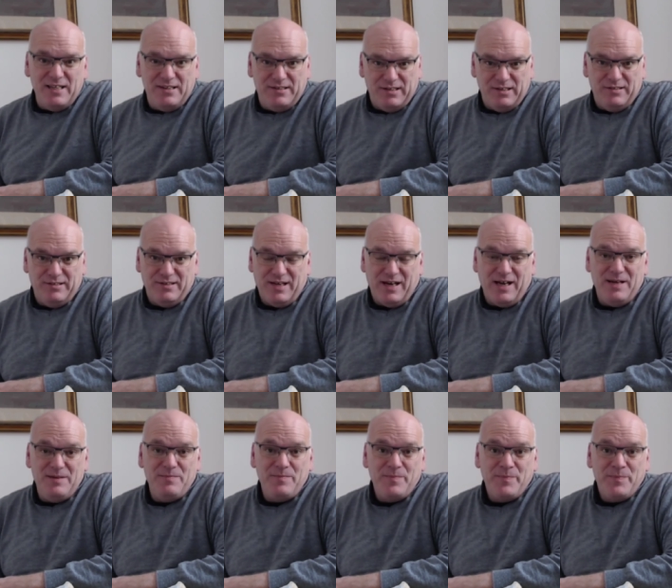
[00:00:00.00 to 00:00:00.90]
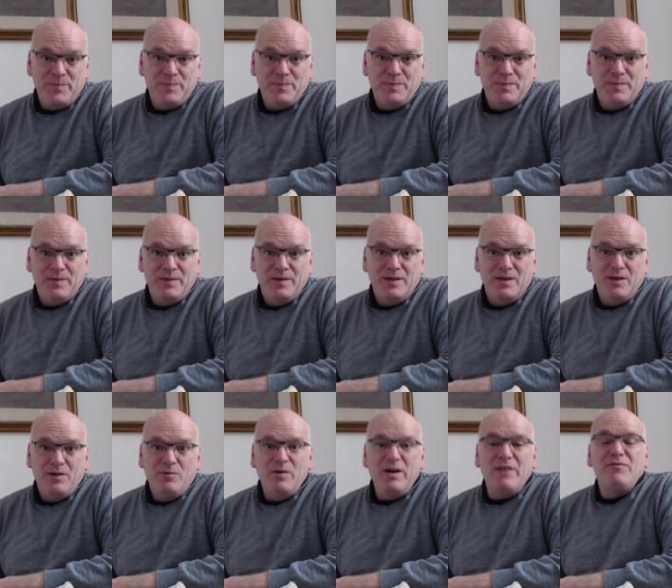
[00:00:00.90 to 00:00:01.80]
at this time,
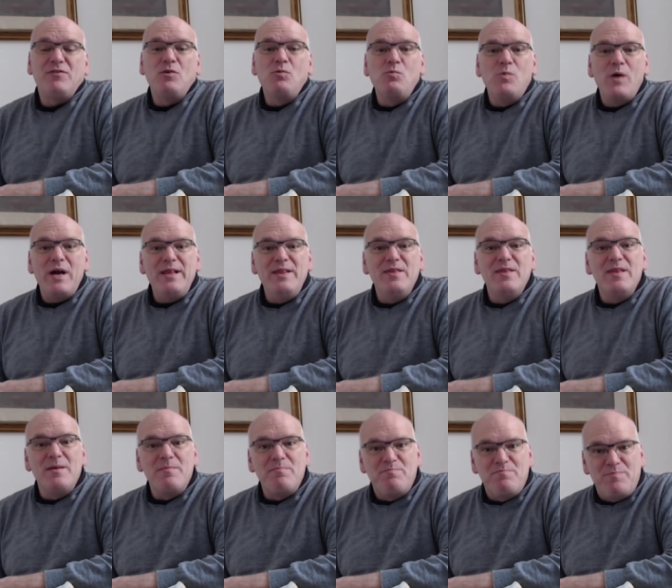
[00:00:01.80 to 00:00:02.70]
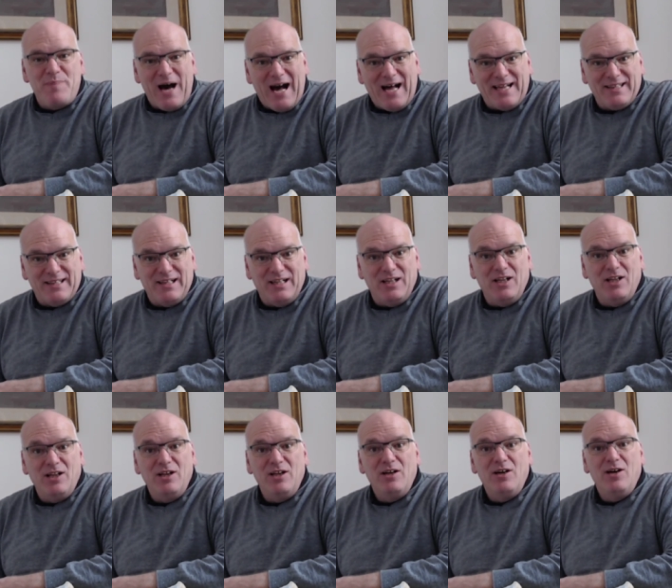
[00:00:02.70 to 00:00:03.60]
we have to win the
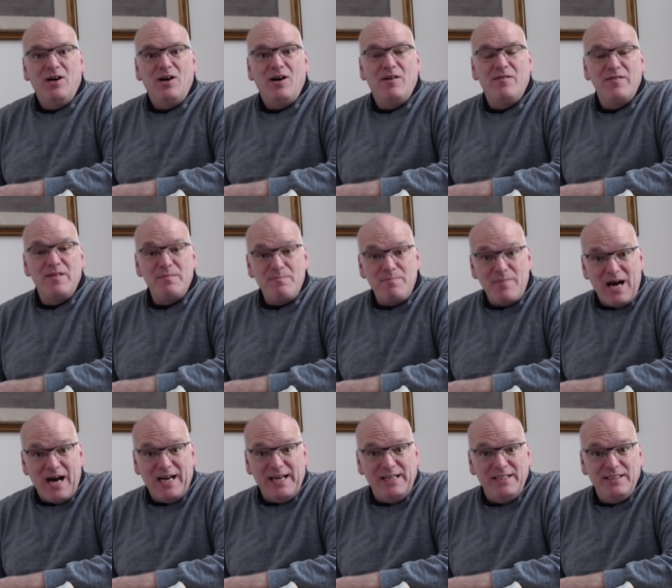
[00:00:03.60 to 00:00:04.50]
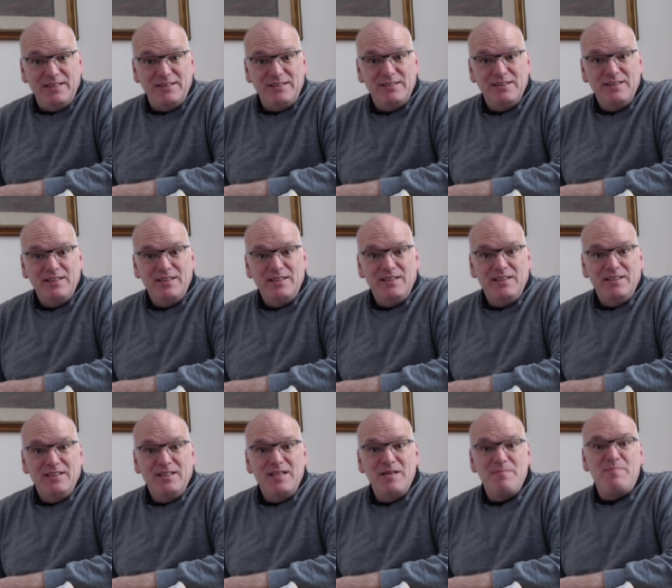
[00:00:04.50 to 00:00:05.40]
battle of the mind,
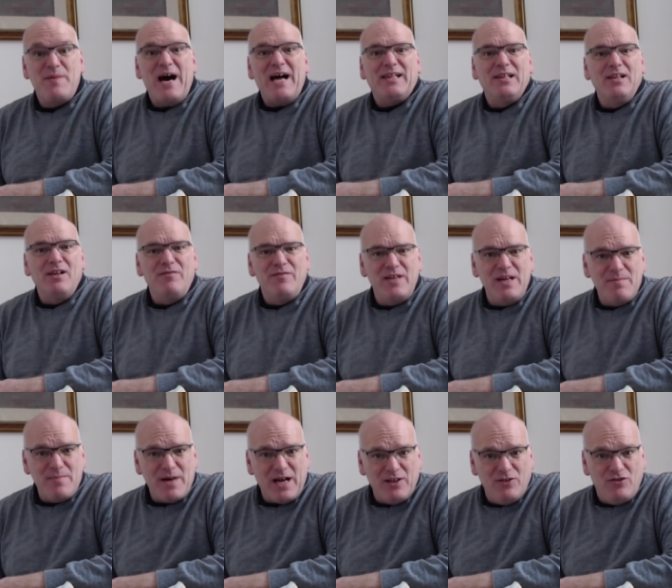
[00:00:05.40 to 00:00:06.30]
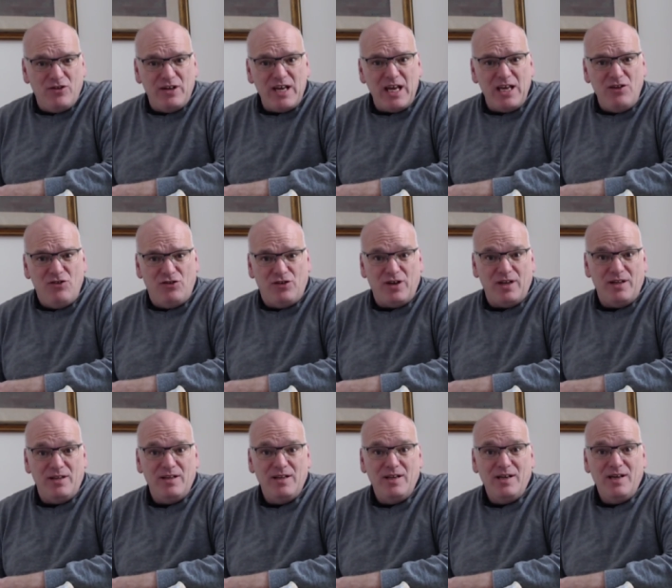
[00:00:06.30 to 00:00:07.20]
the battle of the imagination
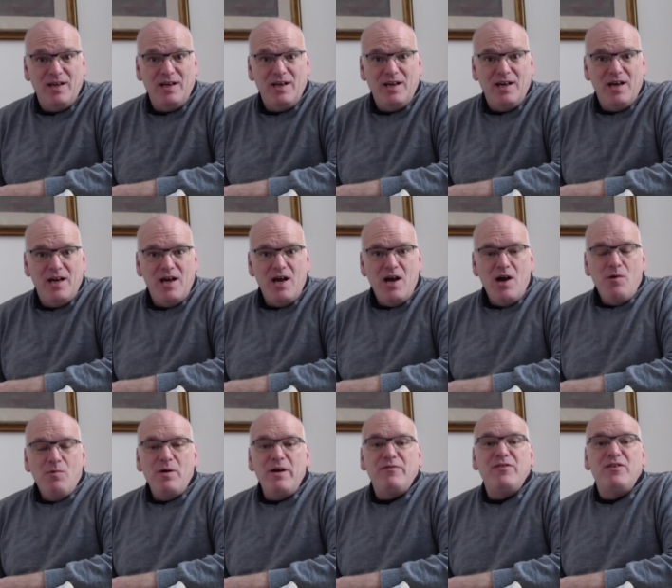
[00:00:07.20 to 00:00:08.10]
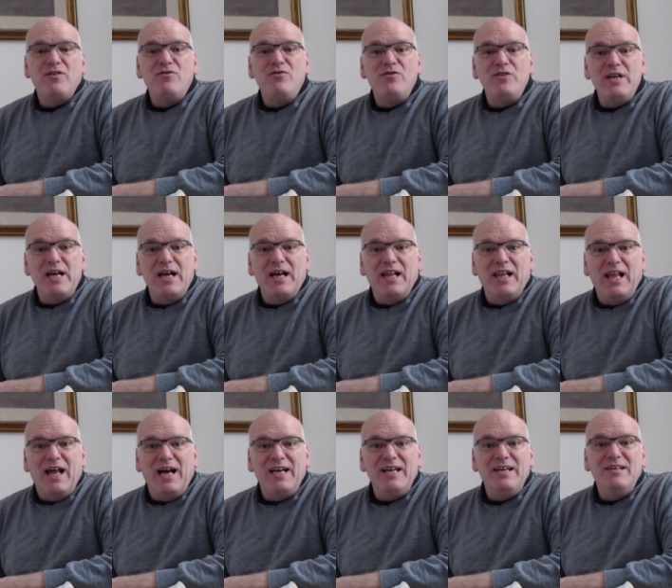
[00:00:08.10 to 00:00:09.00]
we have to
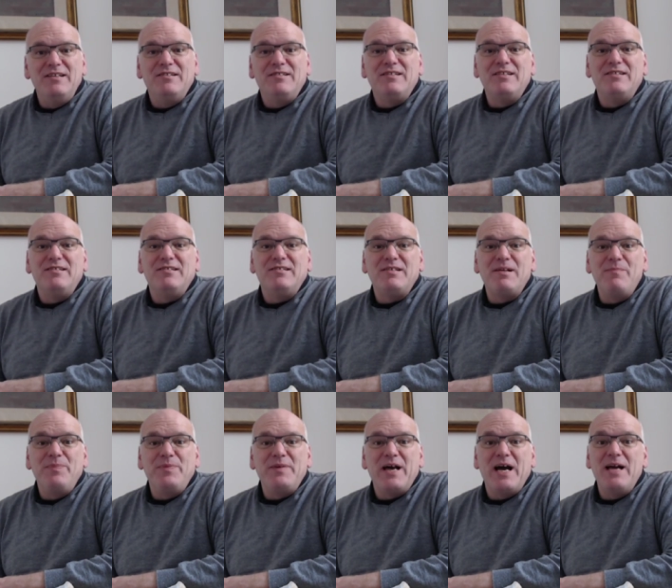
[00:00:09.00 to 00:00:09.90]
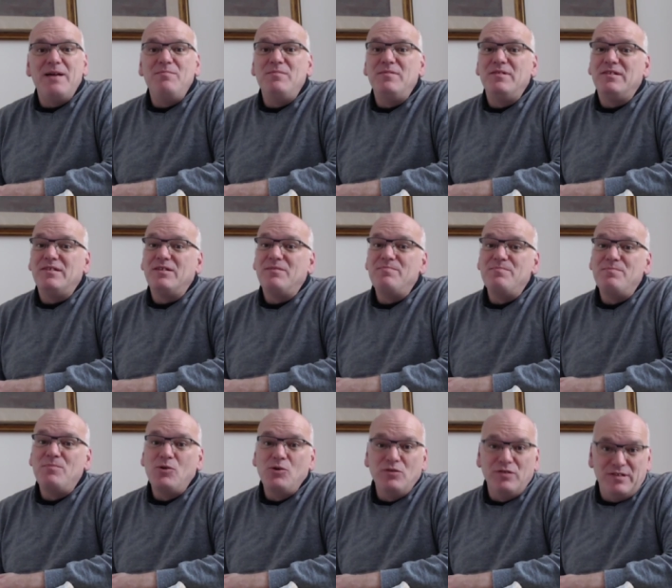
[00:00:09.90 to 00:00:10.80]
realize that sometimes, or
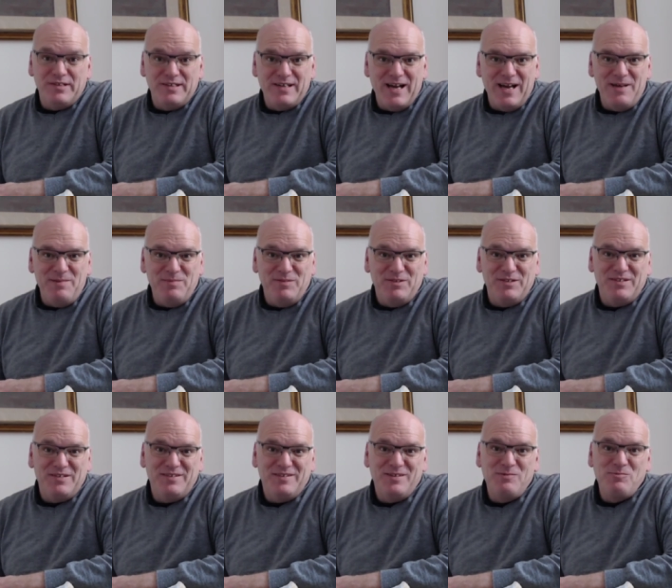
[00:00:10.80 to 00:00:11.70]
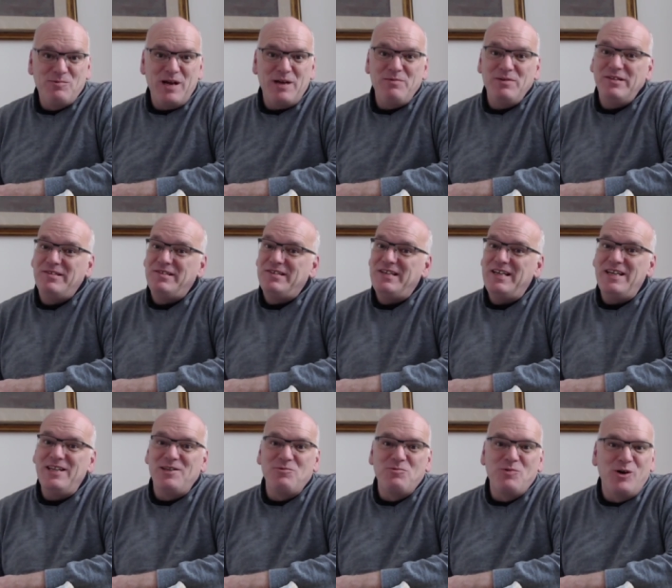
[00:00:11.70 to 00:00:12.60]
most times, the way we
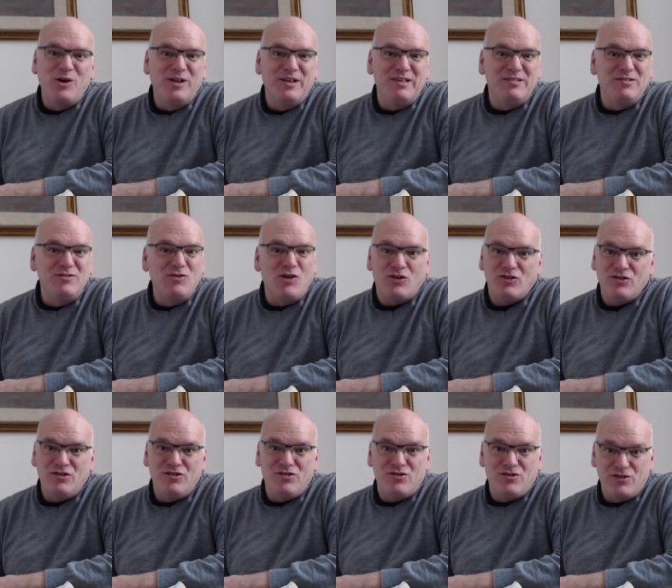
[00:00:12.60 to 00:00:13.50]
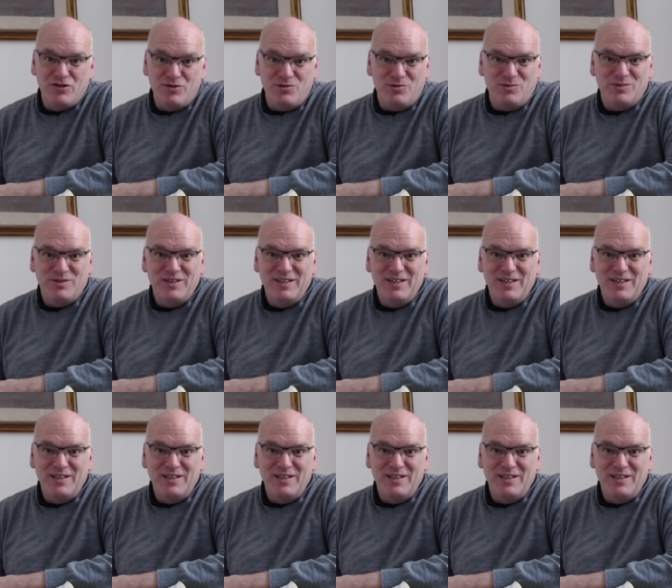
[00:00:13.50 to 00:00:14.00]
see the world is not true.